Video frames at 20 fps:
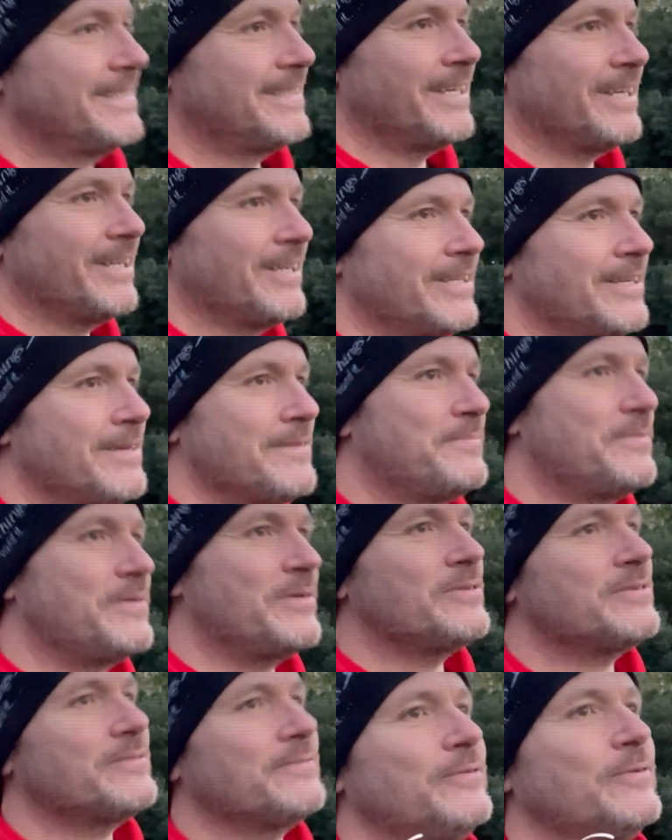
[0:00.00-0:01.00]
a
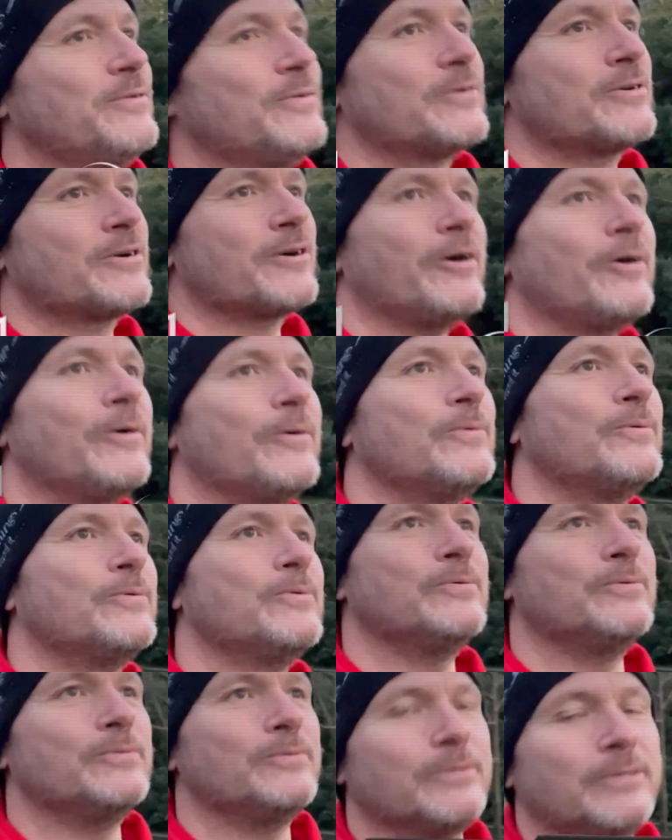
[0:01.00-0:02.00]
beautiful,
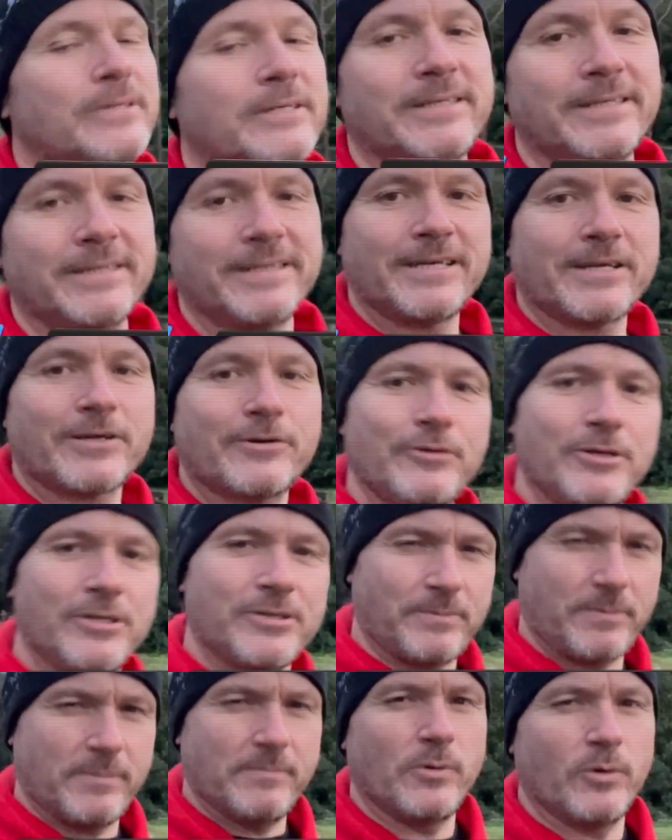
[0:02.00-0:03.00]
cold,
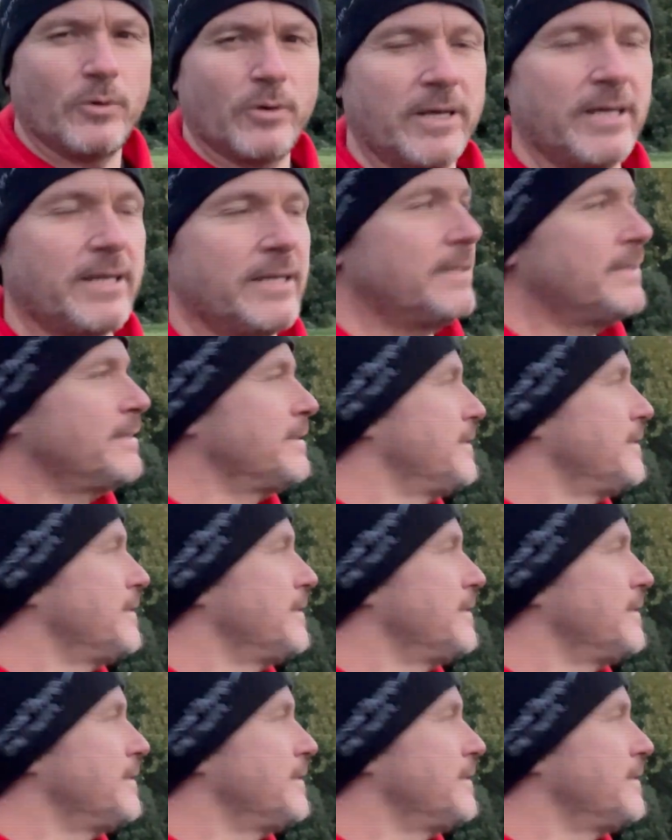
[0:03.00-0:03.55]
crisp morning,